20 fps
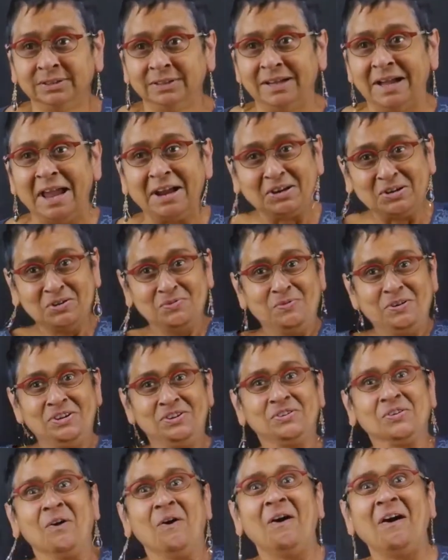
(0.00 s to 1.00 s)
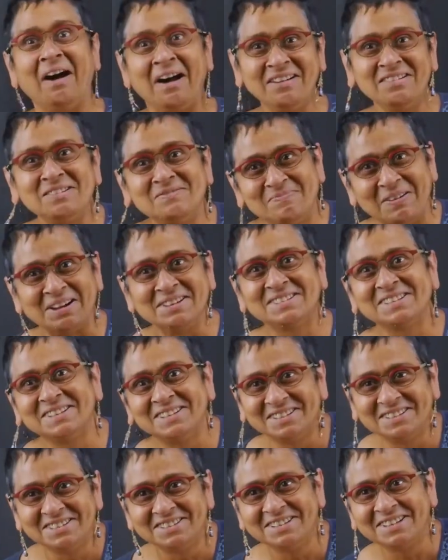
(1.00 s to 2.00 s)
I could withdraw 100 pounds of
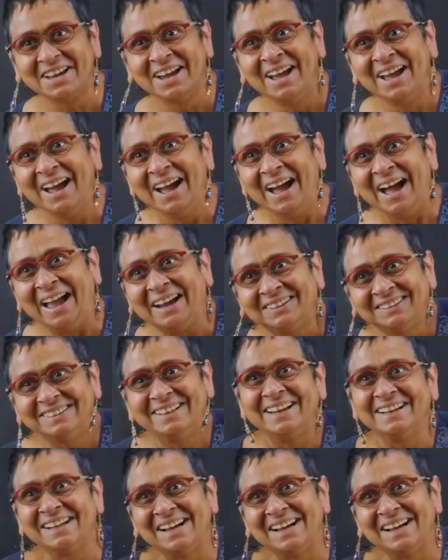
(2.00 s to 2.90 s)
gold, I could then